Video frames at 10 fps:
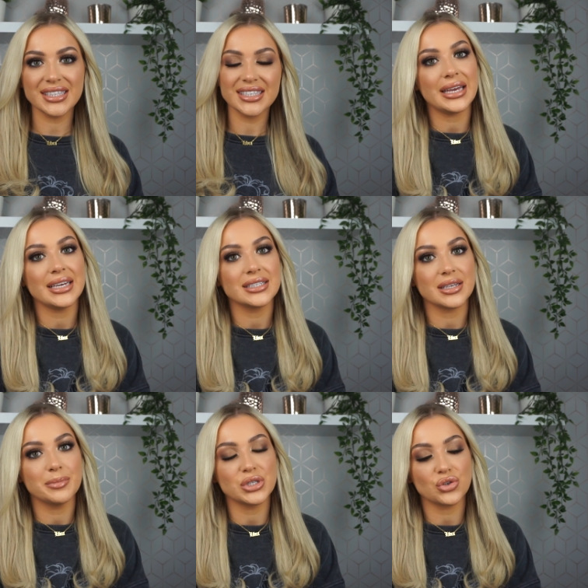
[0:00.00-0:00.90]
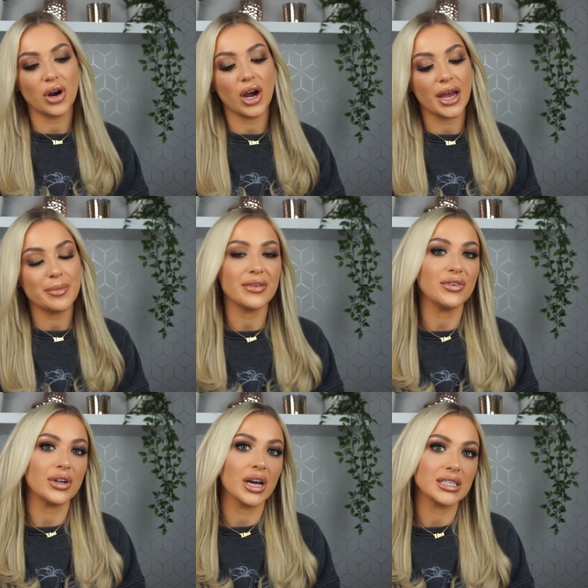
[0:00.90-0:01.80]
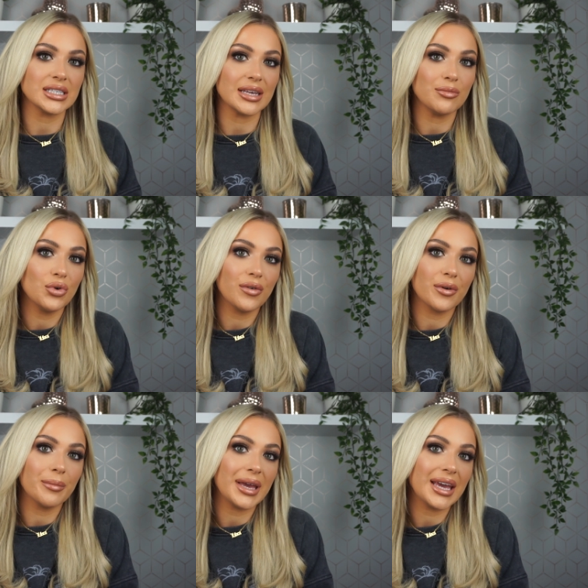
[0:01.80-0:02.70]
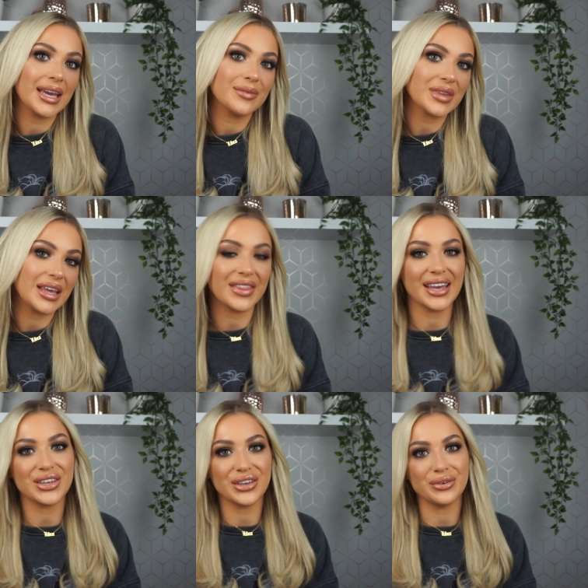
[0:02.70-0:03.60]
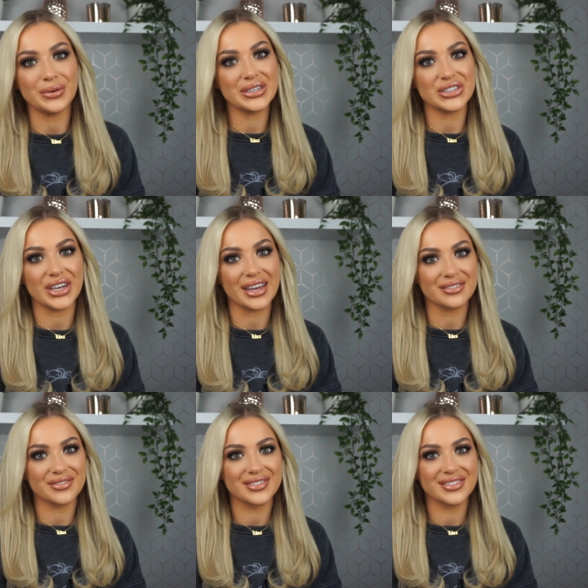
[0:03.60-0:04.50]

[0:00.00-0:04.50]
Please subscribe if you'd like to see more from me and thank you for watching.